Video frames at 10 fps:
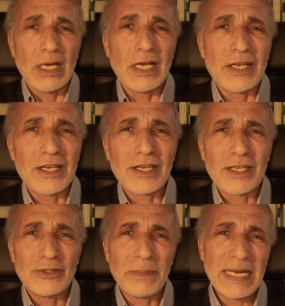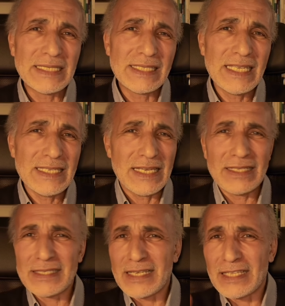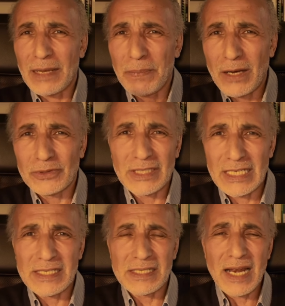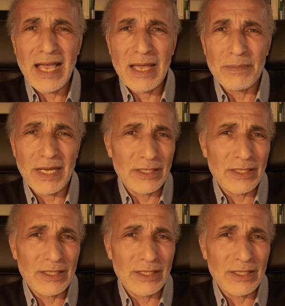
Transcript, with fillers: uh, the Palestinians and about Islam.